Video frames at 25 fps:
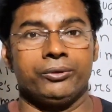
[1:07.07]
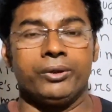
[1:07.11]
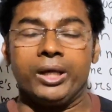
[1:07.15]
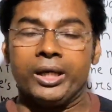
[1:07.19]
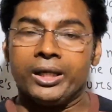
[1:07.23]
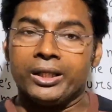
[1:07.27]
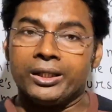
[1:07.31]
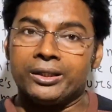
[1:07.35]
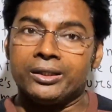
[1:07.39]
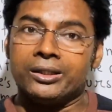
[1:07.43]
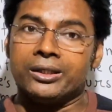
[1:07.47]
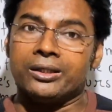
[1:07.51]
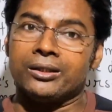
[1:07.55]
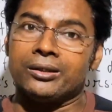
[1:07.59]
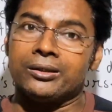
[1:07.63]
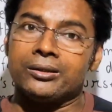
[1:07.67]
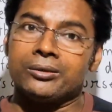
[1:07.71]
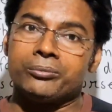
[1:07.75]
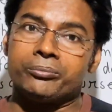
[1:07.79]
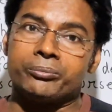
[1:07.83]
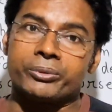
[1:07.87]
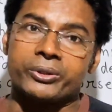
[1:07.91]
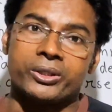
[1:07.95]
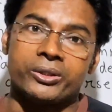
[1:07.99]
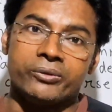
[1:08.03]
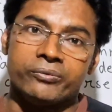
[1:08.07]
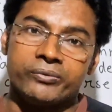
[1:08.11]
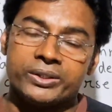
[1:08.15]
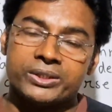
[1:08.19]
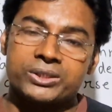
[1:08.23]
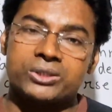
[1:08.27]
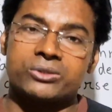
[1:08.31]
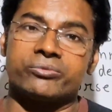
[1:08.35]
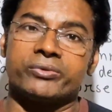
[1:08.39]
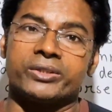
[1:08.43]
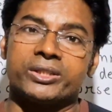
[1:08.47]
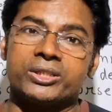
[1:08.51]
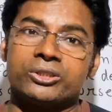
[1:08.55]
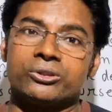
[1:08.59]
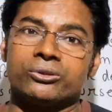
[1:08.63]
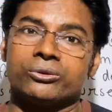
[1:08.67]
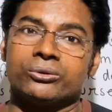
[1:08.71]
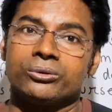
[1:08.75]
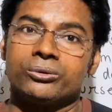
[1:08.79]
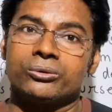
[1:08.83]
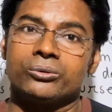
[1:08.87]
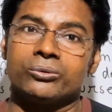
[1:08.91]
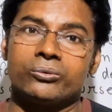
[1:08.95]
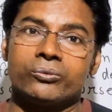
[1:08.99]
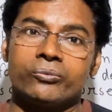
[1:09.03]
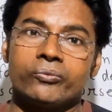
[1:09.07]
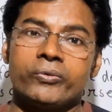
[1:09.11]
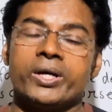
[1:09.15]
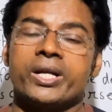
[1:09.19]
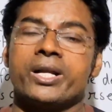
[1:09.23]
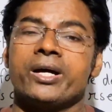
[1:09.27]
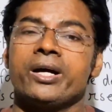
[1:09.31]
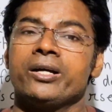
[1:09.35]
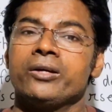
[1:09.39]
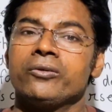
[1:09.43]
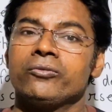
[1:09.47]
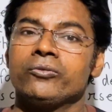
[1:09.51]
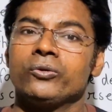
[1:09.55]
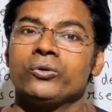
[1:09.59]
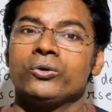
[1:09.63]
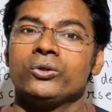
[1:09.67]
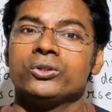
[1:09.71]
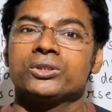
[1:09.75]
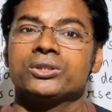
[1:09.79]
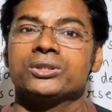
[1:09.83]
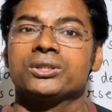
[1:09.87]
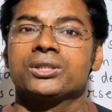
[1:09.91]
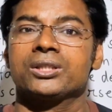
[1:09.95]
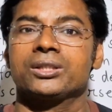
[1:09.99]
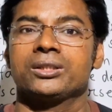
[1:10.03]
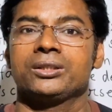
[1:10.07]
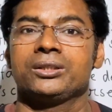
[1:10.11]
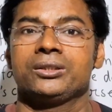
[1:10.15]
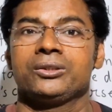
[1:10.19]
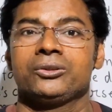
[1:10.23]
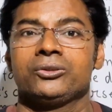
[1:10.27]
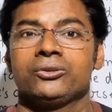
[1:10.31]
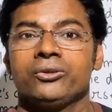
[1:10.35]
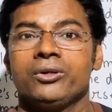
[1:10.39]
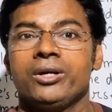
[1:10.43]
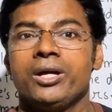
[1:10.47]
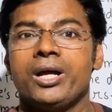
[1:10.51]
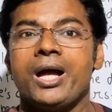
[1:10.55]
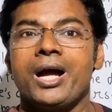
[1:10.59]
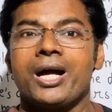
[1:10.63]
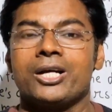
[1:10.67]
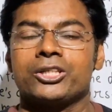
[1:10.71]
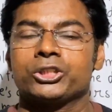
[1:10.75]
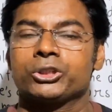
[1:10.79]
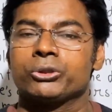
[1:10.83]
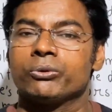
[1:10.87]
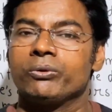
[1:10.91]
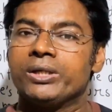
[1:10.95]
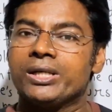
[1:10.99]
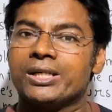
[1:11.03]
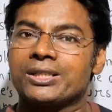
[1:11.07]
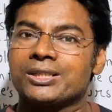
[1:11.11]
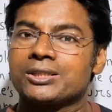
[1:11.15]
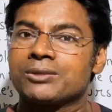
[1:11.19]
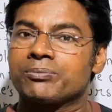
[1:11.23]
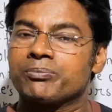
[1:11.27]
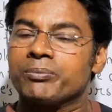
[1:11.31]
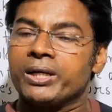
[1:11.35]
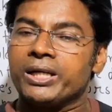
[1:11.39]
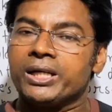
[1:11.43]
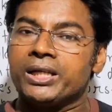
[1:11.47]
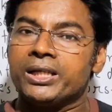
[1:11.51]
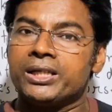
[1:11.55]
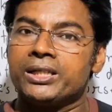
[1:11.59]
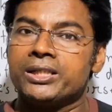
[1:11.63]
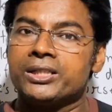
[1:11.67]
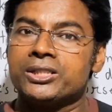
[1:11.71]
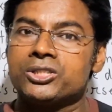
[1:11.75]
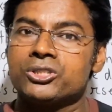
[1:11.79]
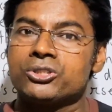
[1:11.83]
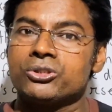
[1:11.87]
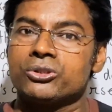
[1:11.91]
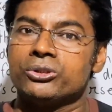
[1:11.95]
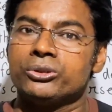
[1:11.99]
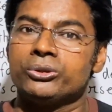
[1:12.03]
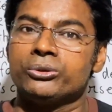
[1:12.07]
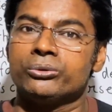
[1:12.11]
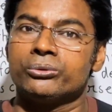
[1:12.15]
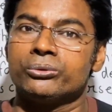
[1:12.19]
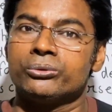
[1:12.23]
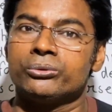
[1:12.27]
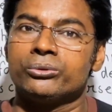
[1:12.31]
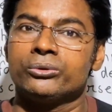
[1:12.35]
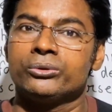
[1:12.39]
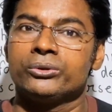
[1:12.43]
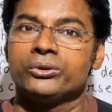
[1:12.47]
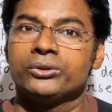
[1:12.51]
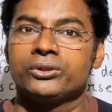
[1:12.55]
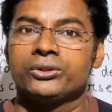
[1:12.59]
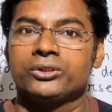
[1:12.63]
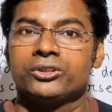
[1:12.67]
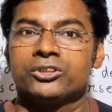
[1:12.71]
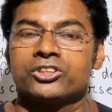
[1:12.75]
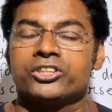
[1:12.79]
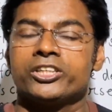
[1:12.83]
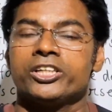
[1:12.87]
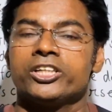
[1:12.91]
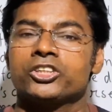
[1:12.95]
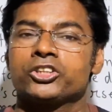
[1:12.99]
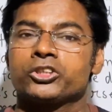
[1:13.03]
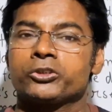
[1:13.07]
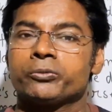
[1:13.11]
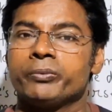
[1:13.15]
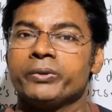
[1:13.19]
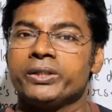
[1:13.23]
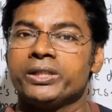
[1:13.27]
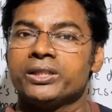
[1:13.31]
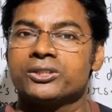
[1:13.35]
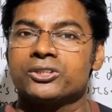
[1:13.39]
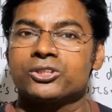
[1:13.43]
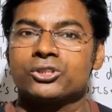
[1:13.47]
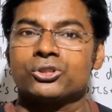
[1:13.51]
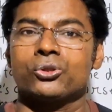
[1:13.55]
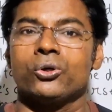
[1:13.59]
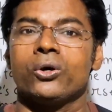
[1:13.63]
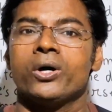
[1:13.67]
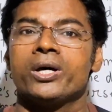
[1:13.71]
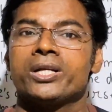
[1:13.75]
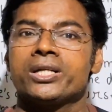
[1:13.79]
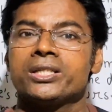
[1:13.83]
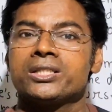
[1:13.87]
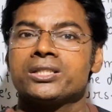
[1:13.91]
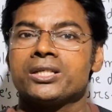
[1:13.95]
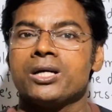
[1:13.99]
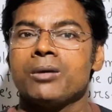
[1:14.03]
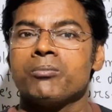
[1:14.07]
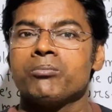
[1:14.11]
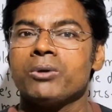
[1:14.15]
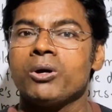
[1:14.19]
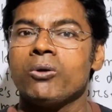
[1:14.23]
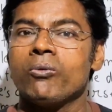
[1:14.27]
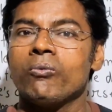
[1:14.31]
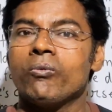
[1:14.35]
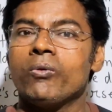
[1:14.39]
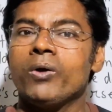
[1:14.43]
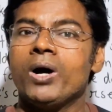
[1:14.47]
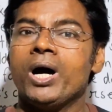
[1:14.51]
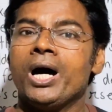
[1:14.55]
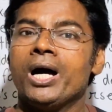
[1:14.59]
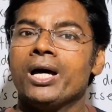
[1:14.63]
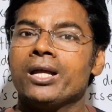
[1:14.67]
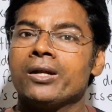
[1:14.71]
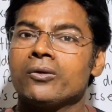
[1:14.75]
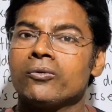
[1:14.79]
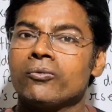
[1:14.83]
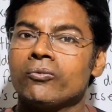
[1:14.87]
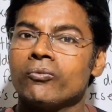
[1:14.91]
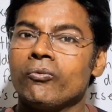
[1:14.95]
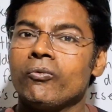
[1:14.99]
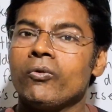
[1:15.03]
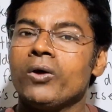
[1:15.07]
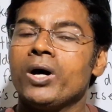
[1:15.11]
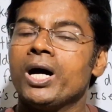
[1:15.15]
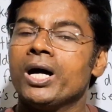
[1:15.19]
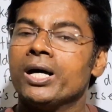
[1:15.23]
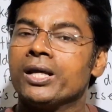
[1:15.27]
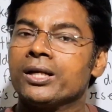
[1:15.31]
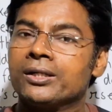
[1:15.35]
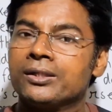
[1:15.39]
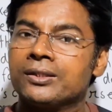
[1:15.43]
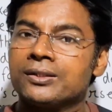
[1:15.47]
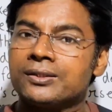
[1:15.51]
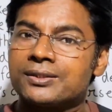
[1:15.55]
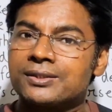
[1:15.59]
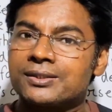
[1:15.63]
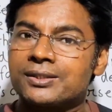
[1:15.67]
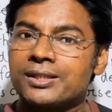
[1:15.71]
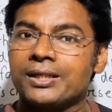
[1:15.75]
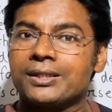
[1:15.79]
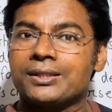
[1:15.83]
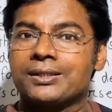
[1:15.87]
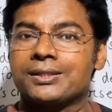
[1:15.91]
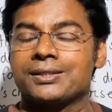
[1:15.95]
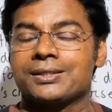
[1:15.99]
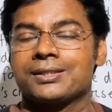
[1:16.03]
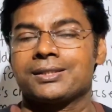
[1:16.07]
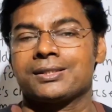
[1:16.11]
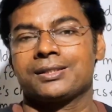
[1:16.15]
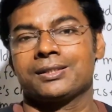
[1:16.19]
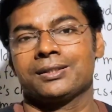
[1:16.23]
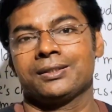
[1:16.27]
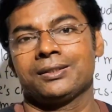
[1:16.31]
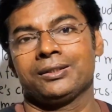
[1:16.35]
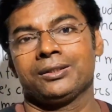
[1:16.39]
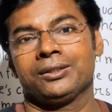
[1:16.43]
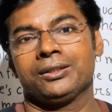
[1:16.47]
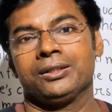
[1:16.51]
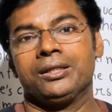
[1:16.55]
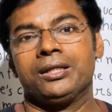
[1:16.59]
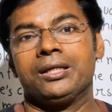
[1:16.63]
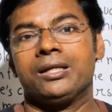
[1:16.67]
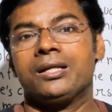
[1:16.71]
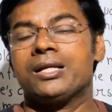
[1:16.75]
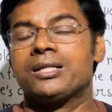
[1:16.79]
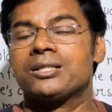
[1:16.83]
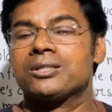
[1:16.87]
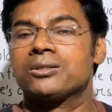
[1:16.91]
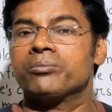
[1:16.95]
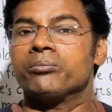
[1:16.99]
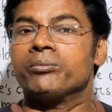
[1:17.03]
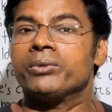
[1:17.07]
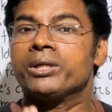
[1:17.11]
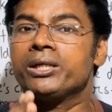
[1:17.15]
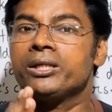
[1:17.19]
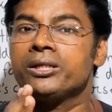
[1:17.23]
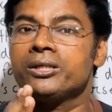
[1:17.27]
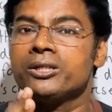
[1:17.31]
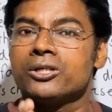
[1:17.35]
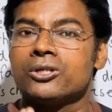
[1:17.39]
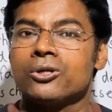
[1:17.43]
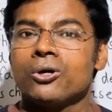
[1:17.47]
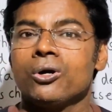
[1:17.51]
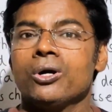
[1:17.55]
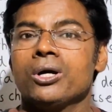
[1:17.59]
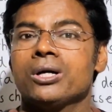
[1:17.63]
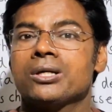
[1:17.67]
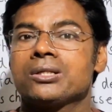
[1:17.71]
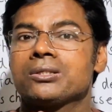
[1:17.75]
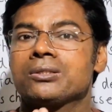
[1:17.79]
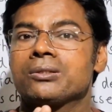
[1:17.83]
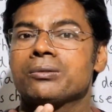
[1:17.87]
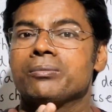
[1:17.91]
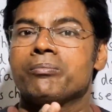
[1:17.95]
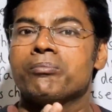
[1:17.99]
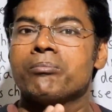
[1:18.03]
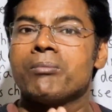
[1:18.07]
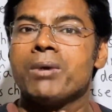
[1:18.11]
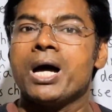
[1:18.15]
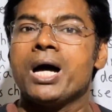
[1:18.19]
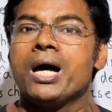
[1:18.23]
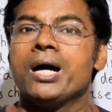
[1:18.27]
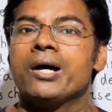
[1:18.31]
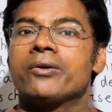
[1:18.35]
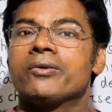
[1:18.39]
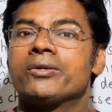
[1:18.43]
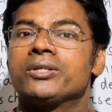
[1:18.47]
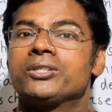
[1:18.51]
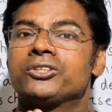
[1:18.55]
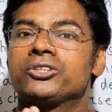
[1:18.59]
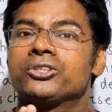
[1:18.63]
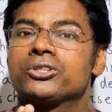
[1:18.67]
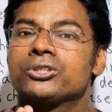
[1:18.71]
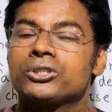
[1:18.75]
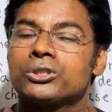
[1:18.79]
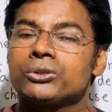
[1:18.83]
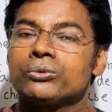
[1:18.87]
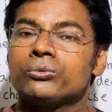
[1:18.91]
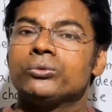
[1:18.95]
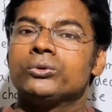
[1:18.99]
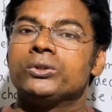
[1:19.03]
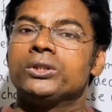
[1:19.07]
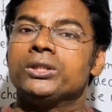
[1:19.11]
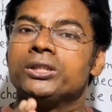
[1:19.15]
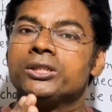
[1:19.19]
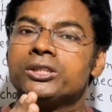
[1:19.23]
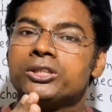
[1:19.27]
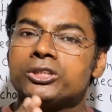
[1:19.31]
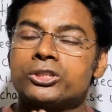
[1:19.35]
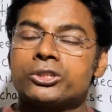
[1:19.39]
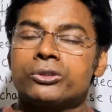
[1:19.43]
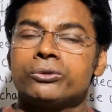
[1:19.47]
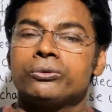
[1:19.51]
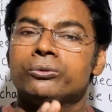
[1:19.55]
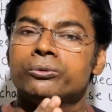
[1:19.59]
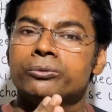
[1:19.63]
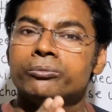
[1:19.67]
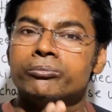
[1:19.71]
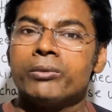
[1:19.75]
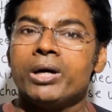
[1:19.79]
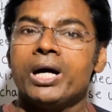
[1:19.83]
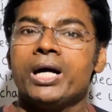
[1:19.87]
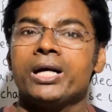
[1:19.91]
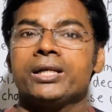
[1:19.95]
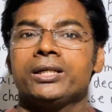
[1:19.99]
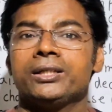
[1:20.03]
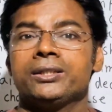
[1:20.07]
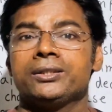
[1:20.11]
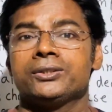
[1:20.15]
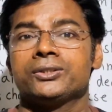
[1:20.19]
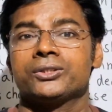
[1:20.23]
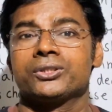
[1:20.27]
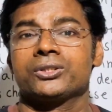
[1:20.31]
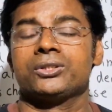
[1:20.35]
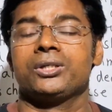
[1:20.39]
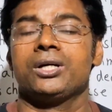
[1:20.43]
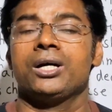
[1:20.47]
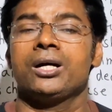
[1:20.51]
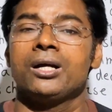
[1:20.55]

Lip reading: In the previous video, when I was actually explaining it to you, Shakespeare's sonnet number 116, Let me not marriage to the true minds,